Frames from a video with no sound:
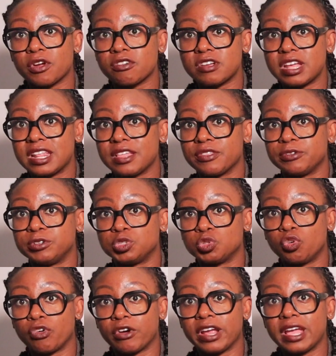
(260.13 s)
creating their
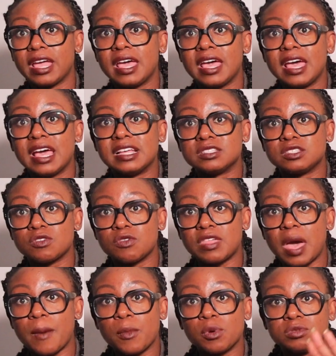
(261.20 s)
jewelry. And so
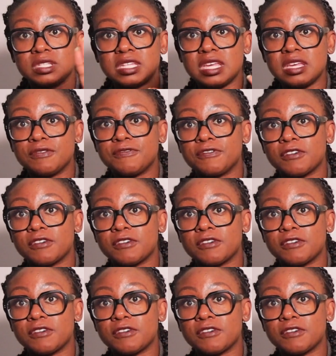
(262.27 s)
that motif